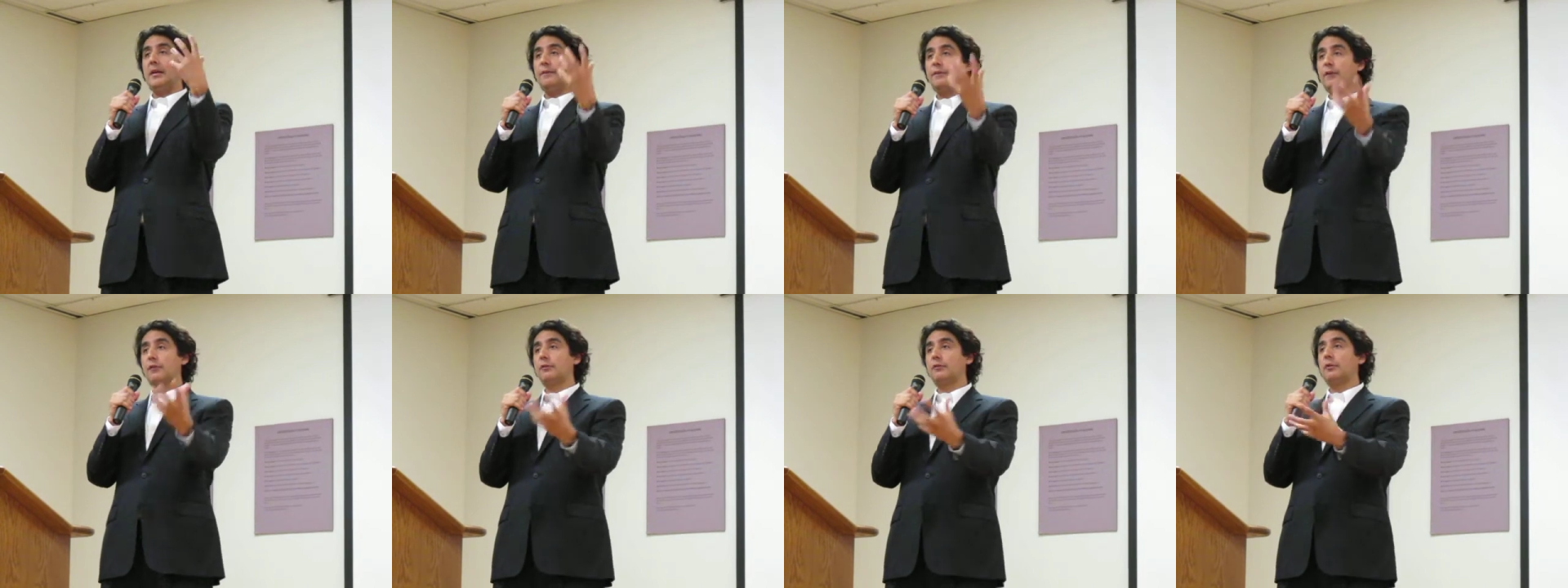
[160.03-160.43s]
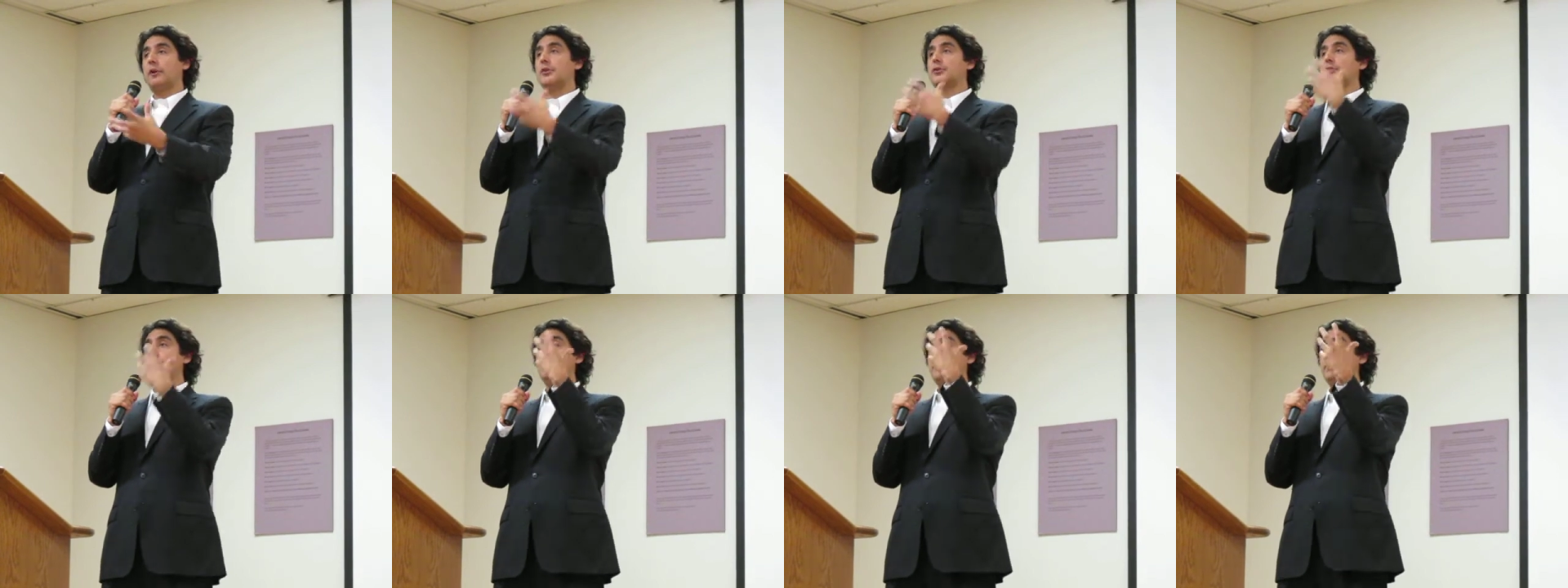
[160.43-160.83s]

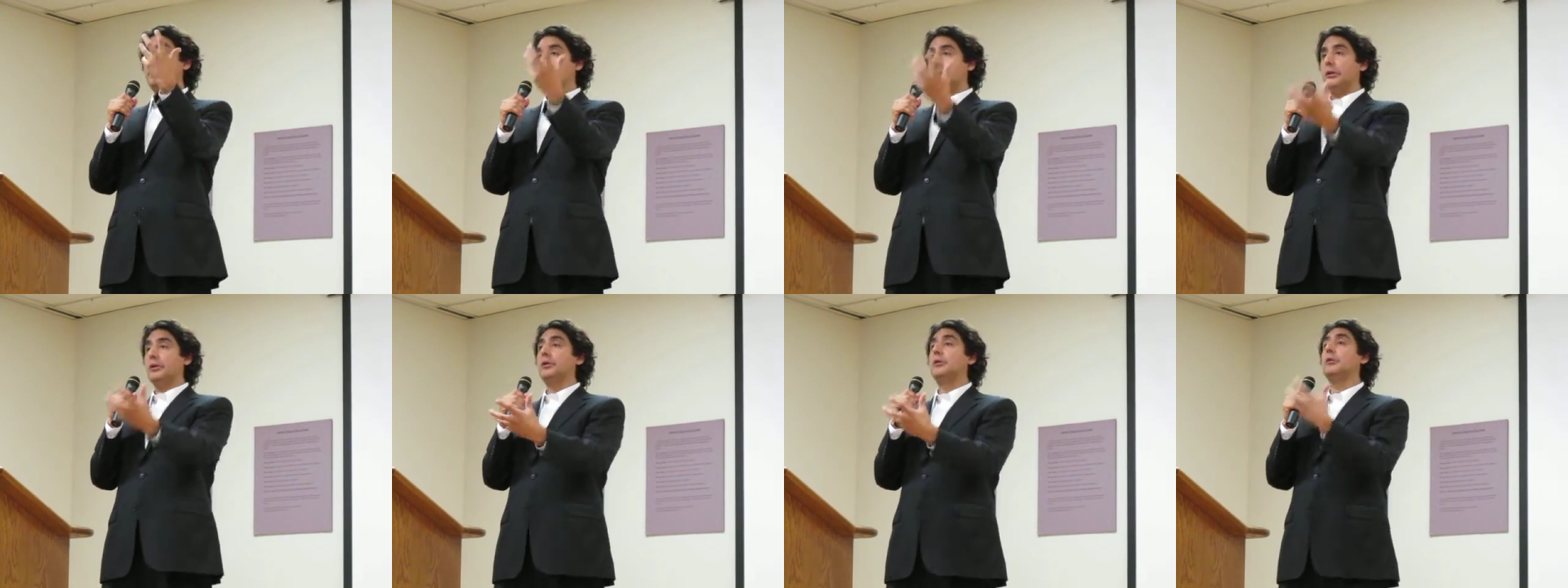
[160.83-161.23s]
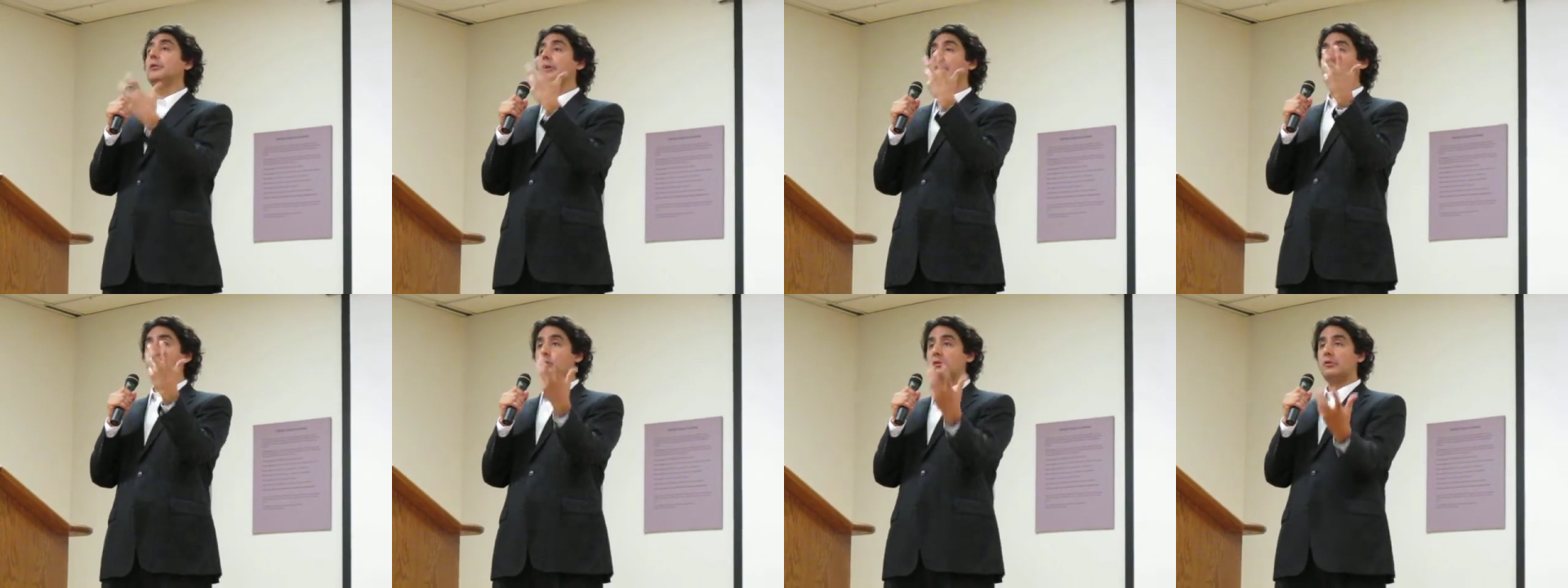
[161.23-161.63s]
infrastructure and the
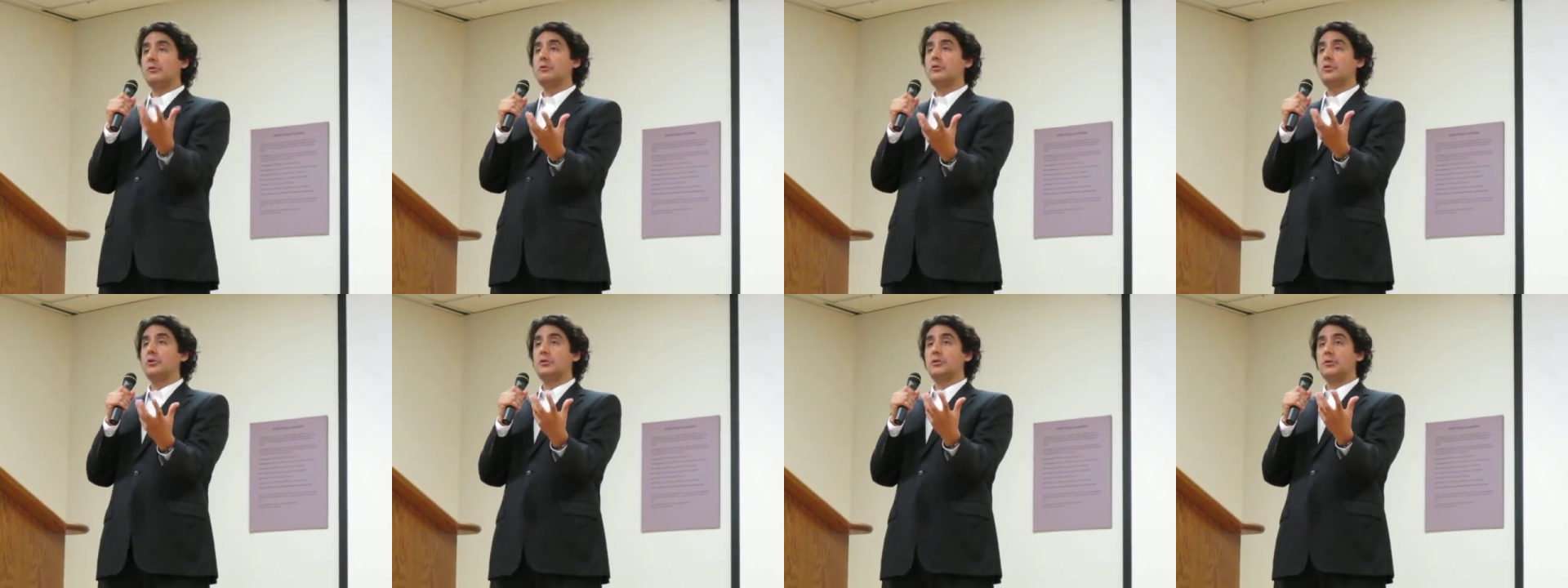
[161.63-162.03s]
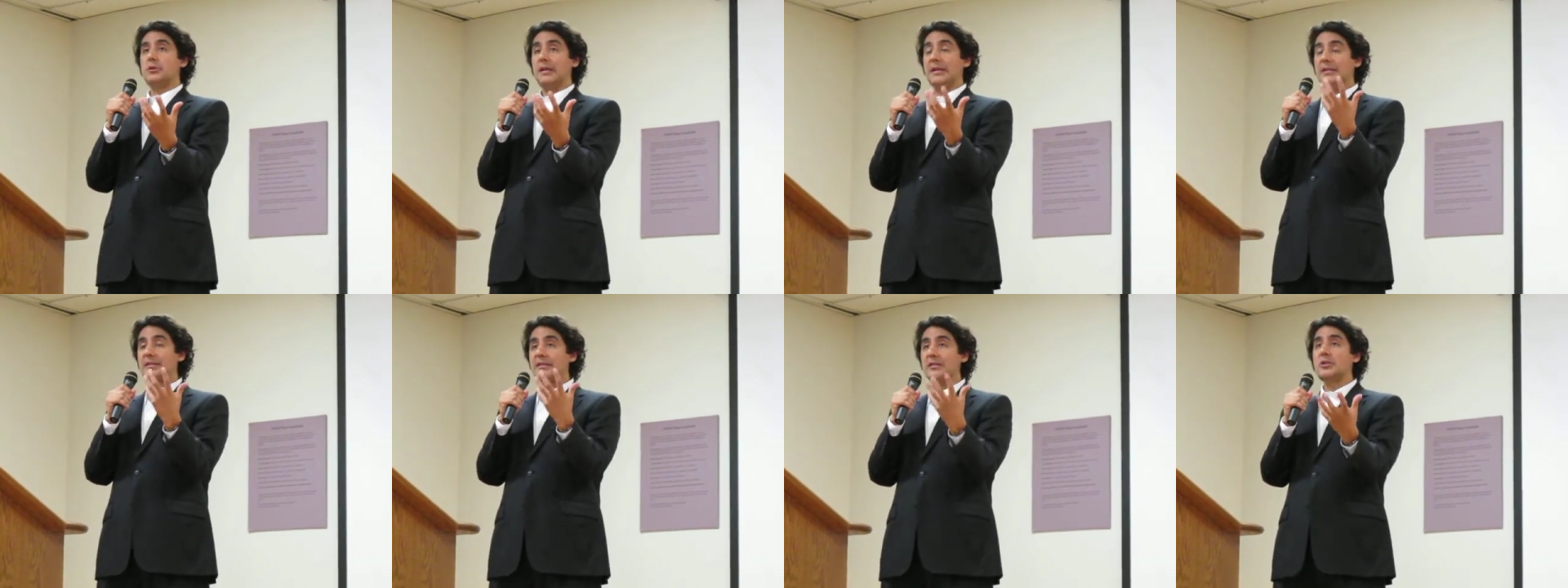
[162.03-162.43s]
political
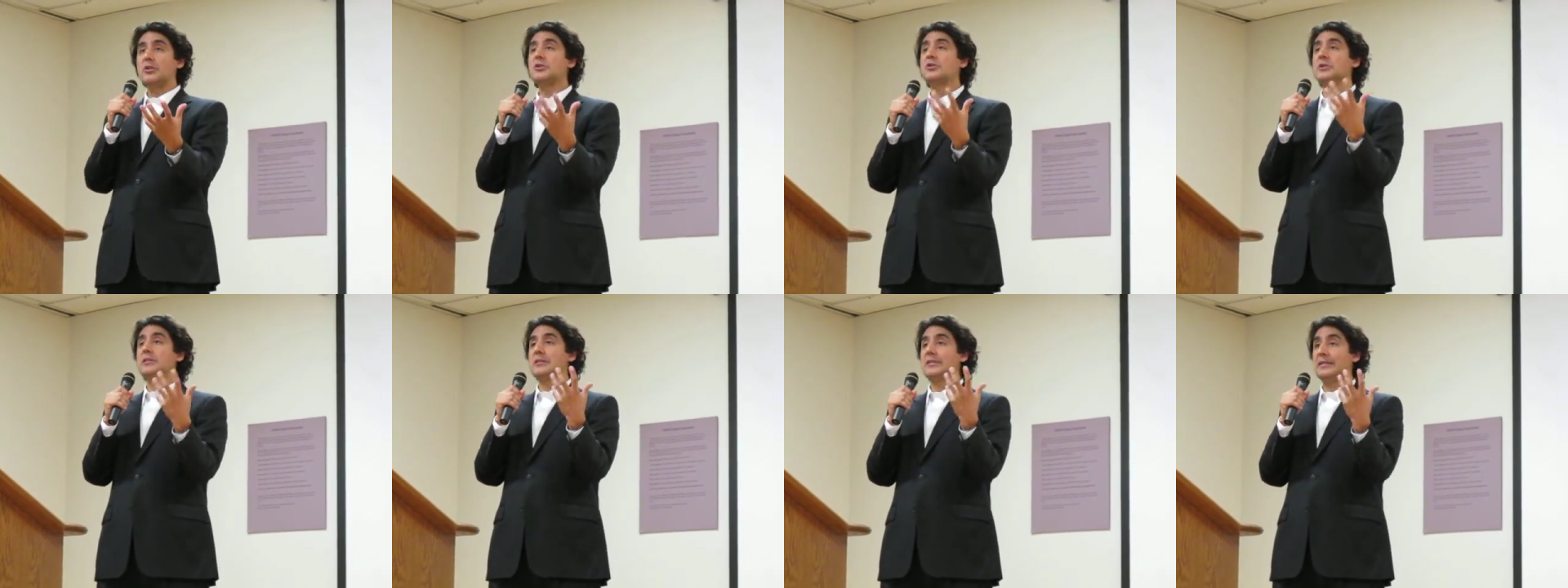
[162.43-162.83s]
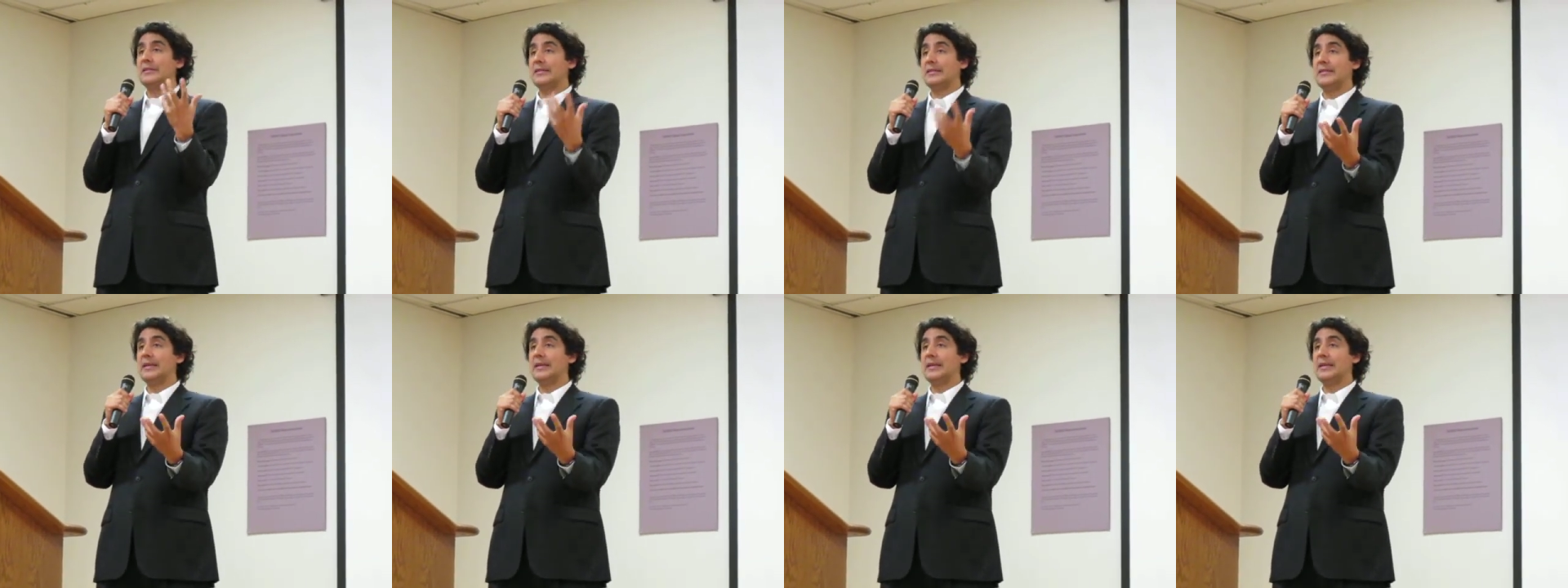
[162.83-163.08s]
institutions in the